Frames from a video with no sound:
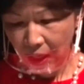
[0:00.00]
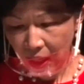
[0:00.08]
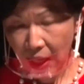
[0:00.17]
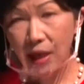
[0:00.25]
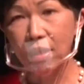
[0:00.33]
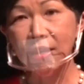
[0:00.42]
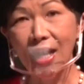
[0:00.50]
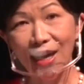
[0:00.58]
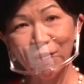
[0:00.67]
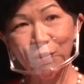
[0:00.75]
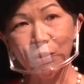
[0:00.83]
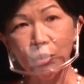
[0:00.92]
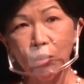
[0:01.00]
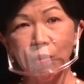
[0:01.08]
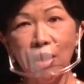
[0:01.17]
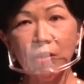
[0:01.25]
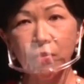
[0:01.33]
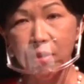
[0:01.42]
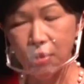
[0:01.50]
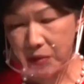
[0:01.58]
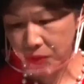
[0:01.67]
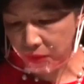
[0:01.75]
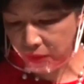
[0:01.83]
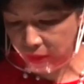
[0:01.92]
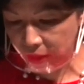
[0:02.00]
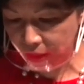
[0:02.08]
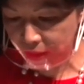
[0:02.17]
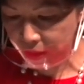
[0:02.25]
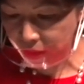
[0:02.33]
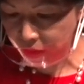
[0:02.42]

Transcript: And after graduate school in the